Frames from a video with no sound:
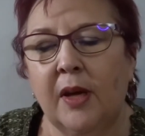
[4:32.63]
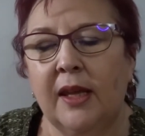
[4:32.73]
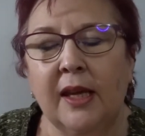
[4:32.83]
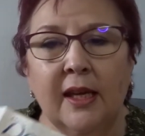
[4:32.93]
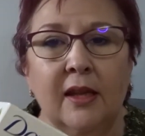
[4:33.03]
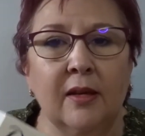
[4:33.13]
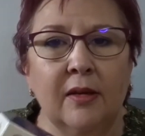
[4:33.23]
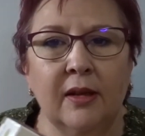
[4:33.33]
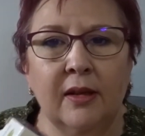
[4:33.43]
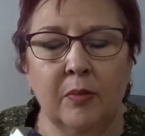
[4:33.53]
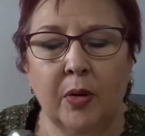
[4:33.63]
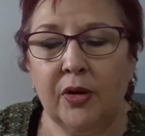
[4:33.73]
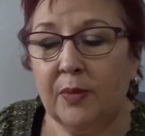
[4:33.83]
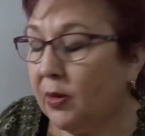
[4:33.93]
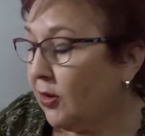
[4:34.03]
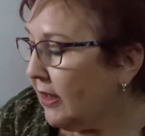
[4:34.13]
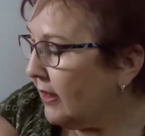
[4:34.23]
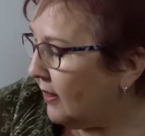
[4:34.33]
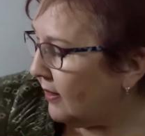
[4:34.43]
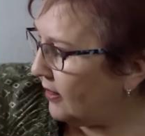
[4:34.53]
I think, in the Boris
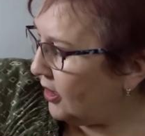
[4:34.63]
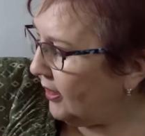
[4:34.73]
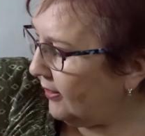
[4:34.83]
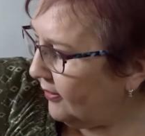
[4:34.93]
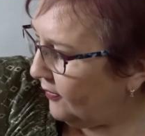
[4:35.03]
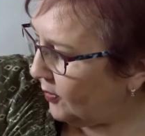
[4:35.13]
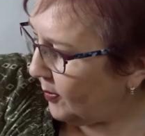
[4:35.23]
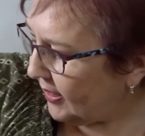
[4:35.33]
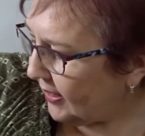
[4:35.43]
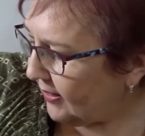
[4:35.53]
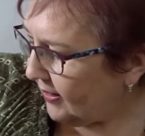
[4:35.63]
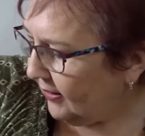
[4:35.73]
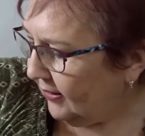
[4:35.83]
boxes last year for my dad.